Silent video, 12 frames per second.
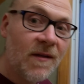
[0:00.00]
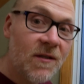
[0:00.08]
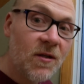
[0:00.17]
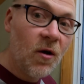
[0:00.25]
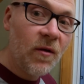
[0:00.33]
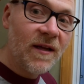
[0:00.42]

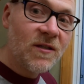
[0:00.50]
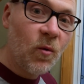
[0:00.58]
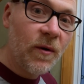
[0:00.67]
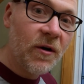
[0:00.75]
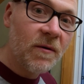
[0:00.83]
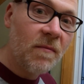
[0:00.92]
So that's a
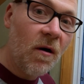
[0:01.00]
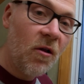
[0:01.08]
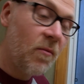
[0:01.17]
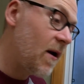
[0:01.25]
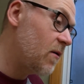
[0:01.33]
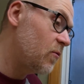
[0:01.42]
winner all
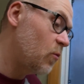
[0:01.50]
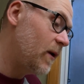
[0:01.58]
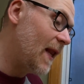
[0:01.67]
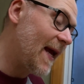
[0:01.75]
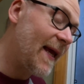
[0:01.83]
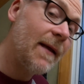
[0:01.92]
around. We
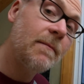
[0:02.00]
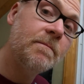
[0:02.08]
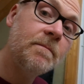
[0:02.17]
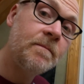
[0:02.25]
like it.